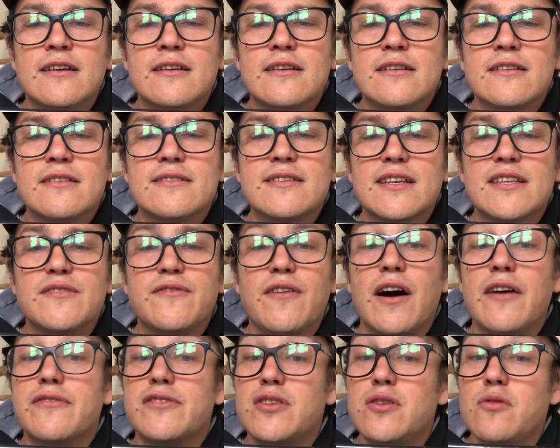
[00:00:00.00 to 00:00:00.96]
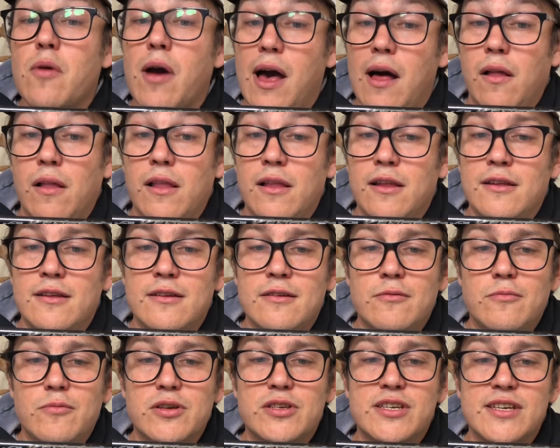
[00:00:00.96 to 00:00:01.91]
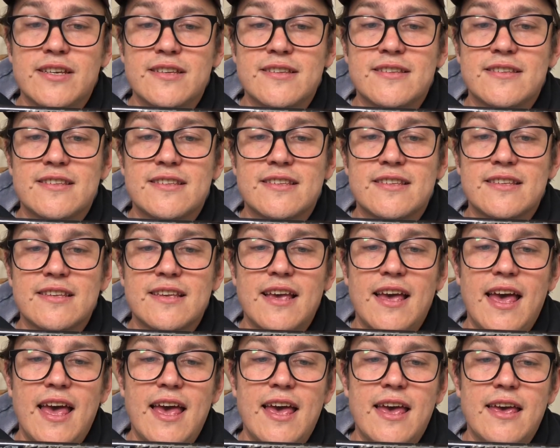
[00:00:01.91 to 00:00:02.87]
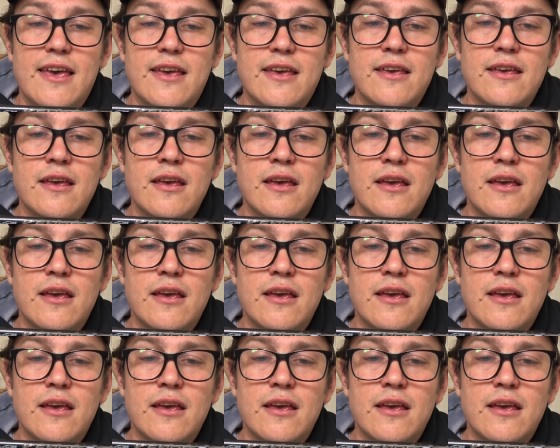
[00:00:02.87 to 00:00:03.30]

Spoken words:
652L, which is a